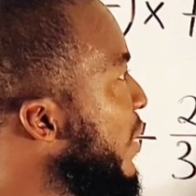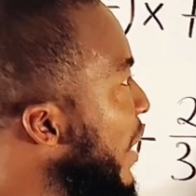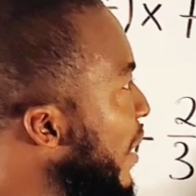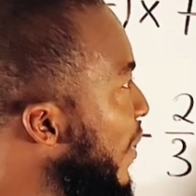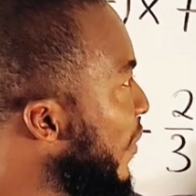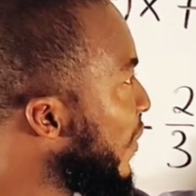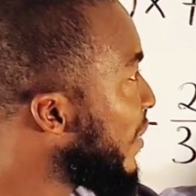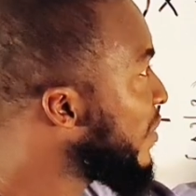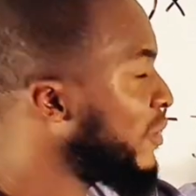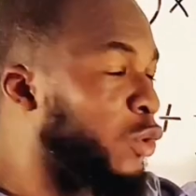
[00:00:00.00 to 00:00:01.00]
You take
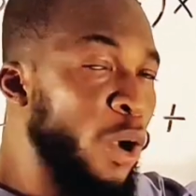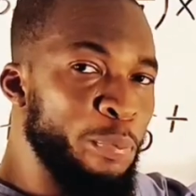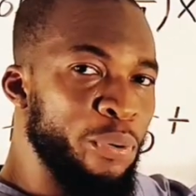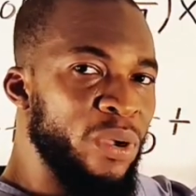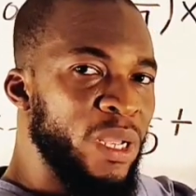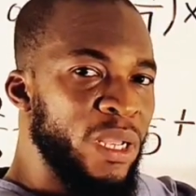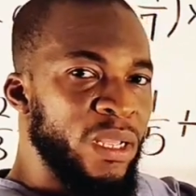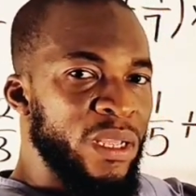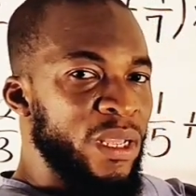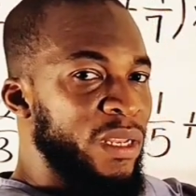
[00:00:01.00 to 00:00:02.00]
this top
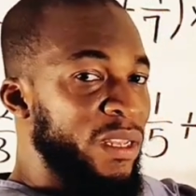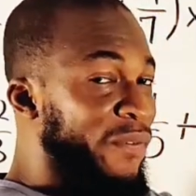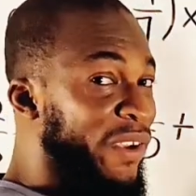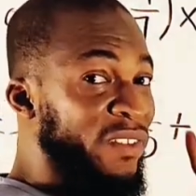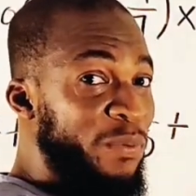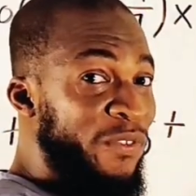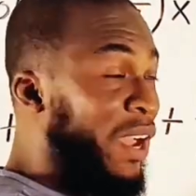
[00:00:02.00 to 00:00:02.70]
the first